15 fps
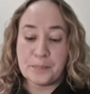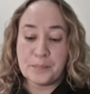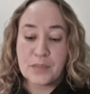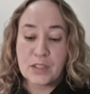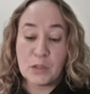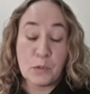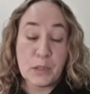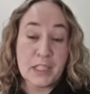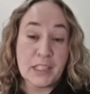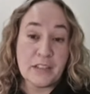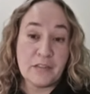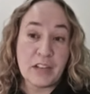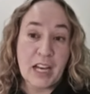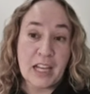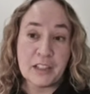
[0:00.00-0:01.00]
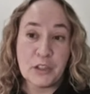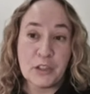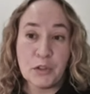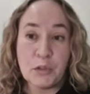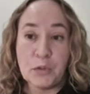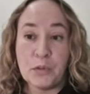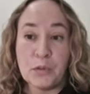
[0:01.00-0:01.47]
we
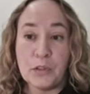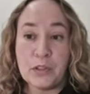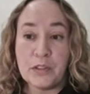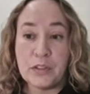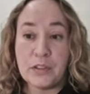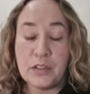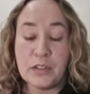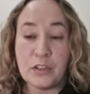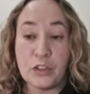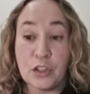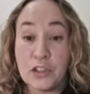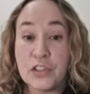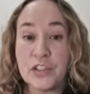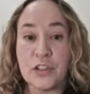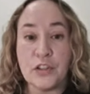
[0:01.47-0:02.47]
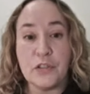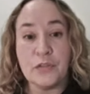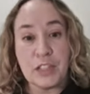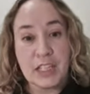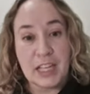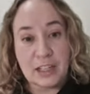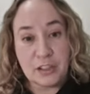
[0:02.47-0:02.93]
value good
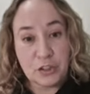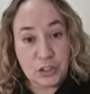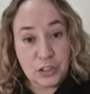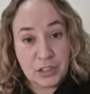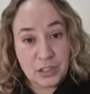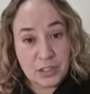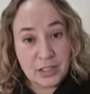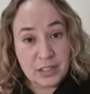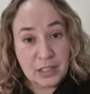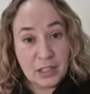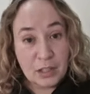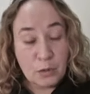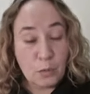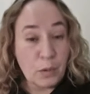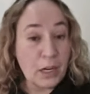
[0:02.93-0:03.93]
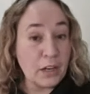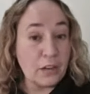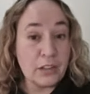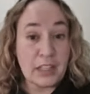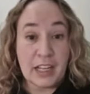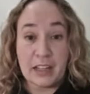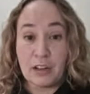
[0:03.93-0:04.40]
certifications where
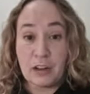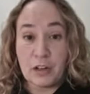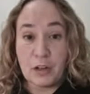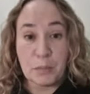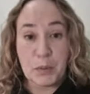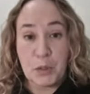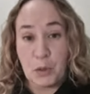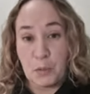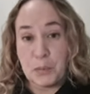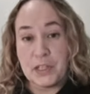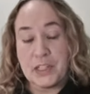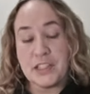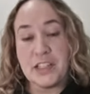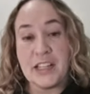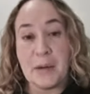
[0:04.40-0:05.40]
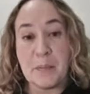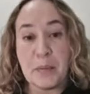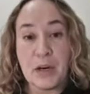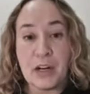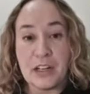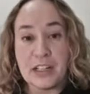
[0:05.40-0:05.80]
they are appropriate to that product